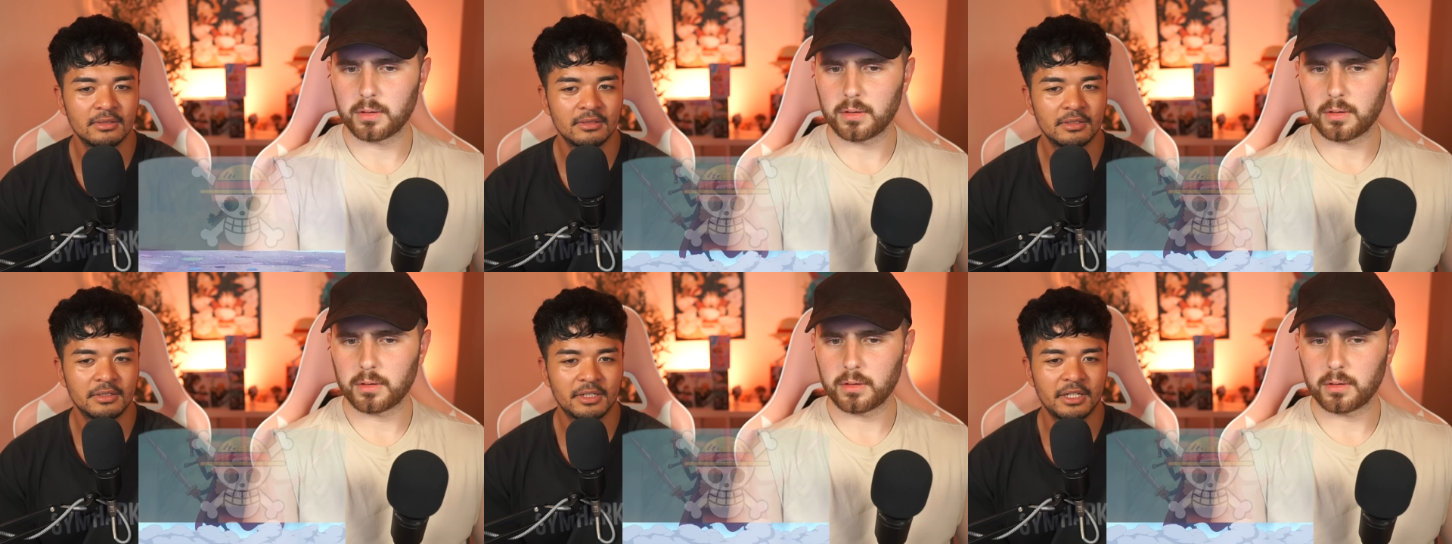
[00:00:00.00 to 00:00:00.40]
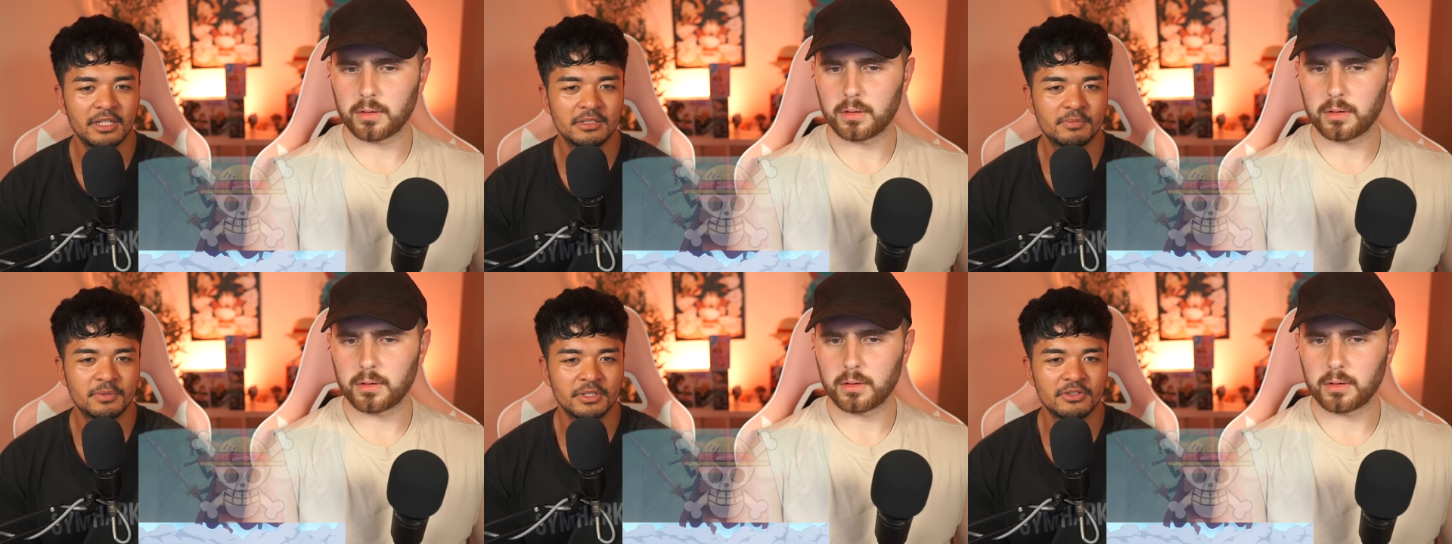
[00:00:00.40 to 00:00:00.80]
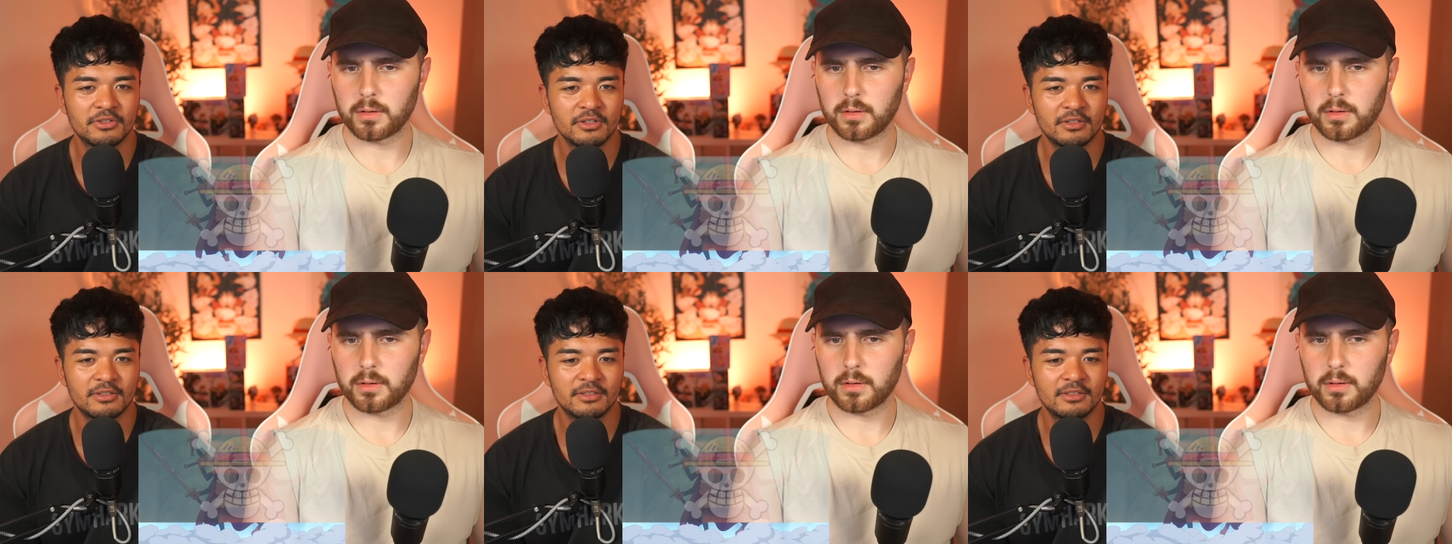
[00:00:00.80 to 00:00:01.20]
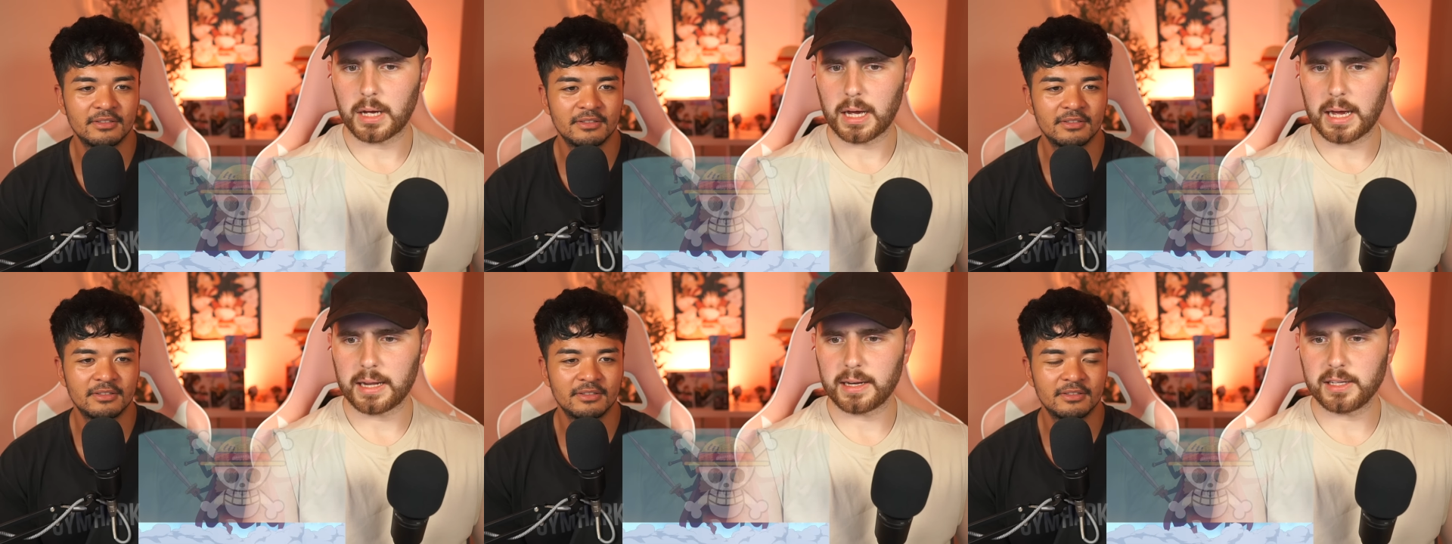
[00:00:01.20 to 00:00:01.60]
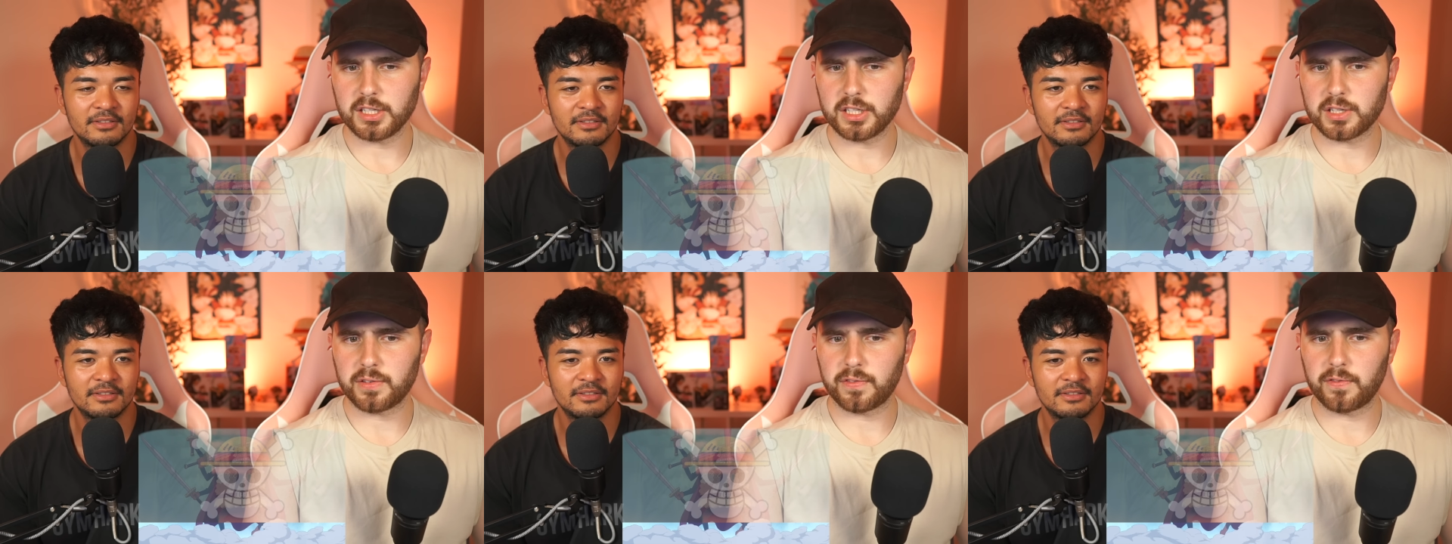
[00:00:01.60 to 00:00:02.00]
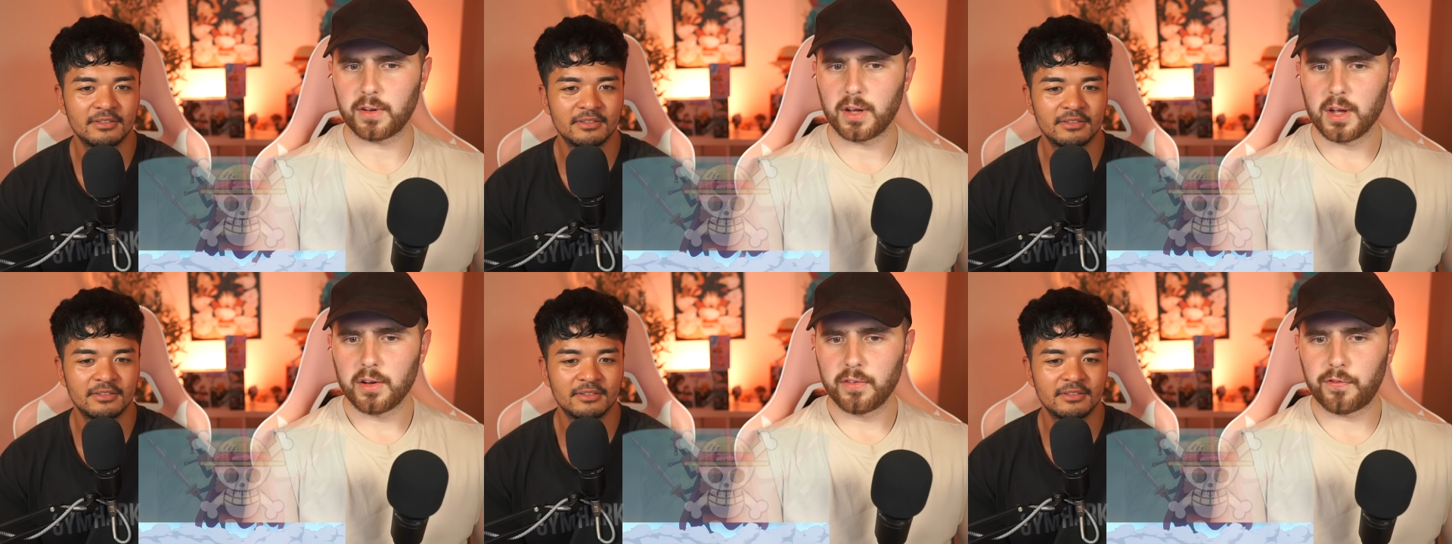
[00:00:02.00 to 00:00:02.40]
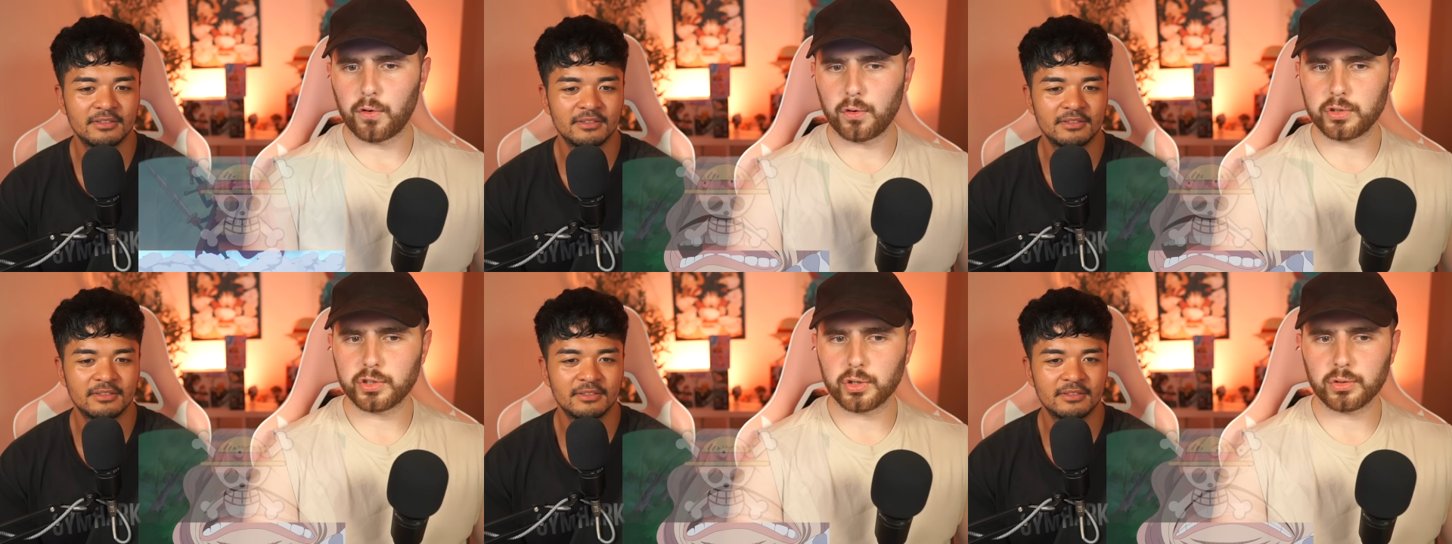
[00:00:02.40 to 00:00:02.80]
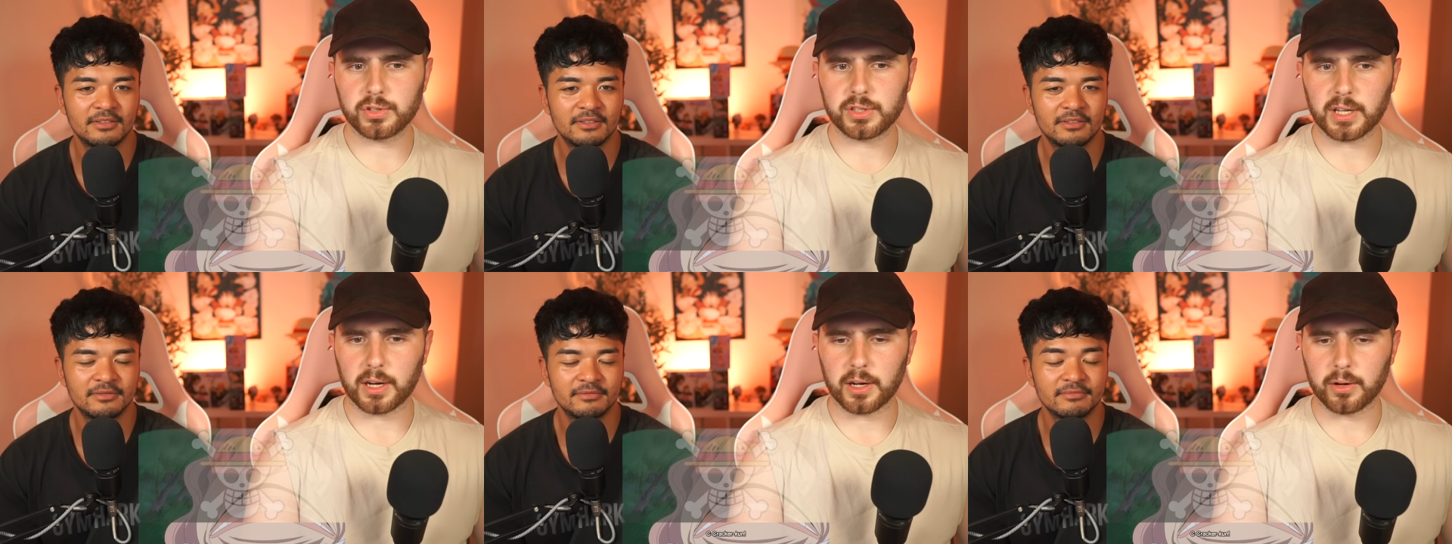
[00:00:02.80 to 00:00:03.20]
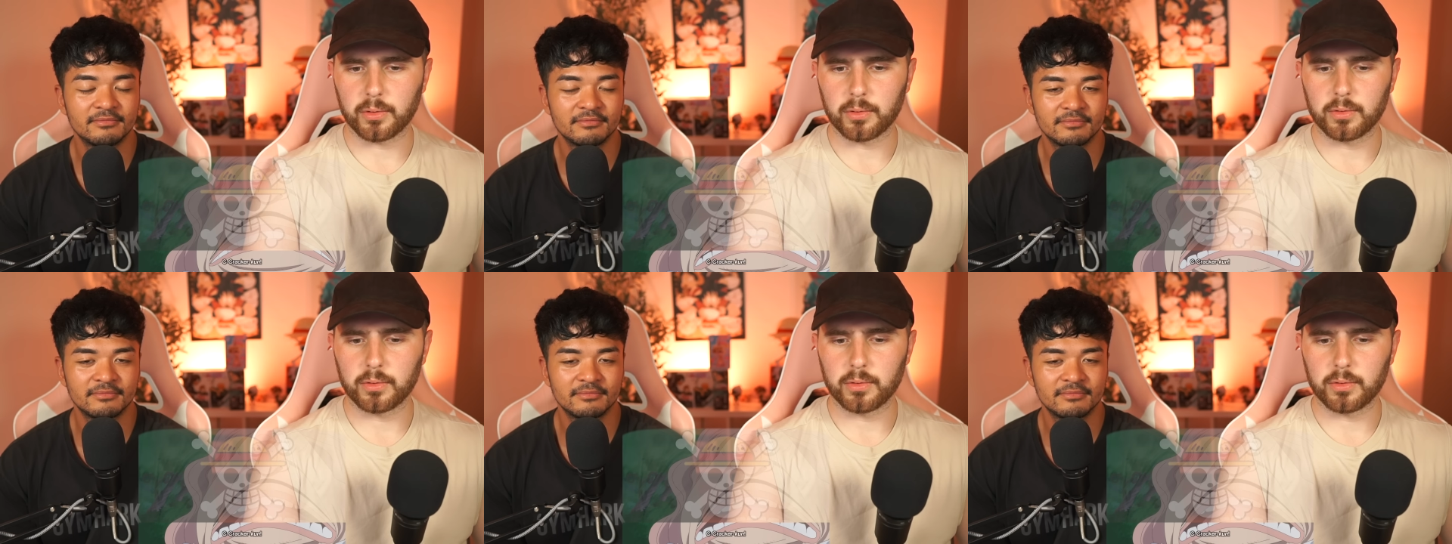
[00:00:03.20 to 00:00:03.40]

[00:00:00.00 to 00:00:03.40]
Speaker 1: Okay, he's pretty strong.
Speaker 2: And this is full sword style.